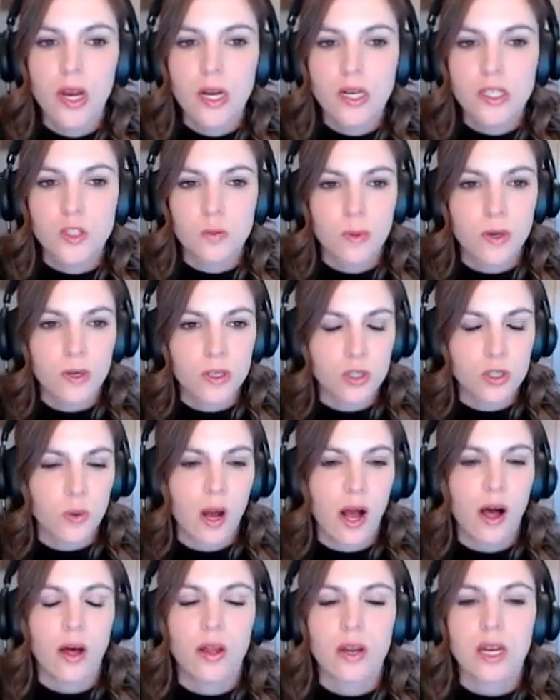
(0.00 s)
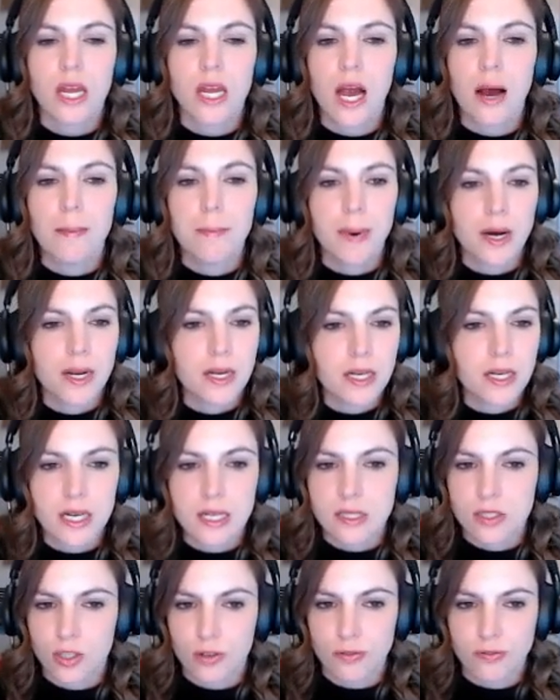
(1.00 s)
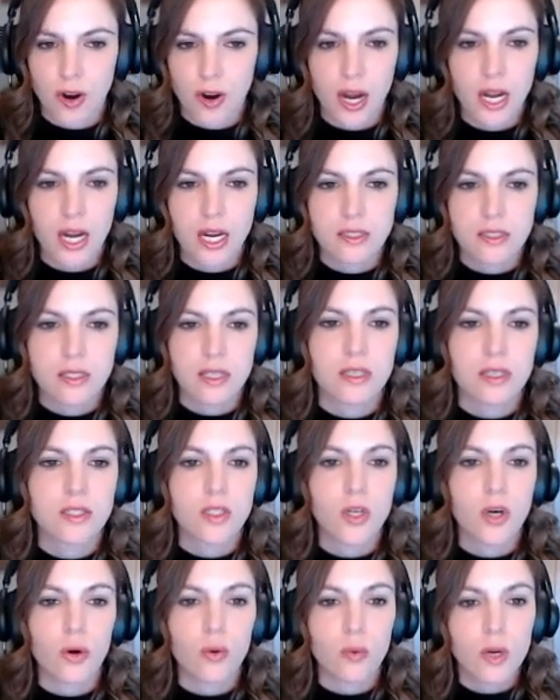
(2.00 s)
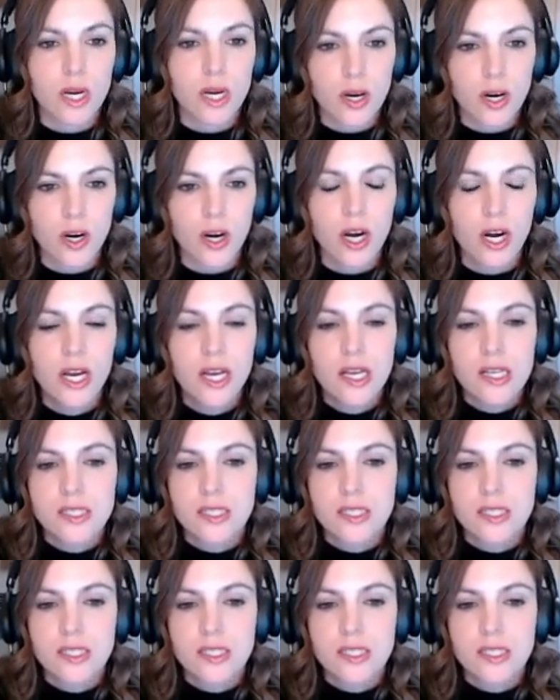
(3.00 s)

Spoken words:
spirituality, abundance or finances, career,